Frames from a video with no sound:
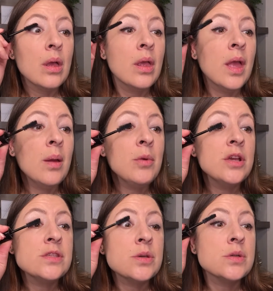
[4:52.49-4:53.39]
camera.
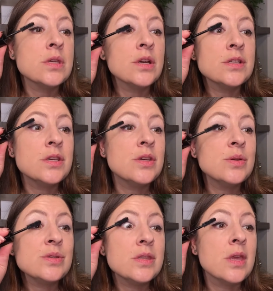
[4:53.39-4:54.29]
It's always hard to
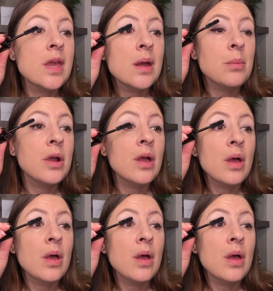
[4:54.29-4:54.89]
use the camera.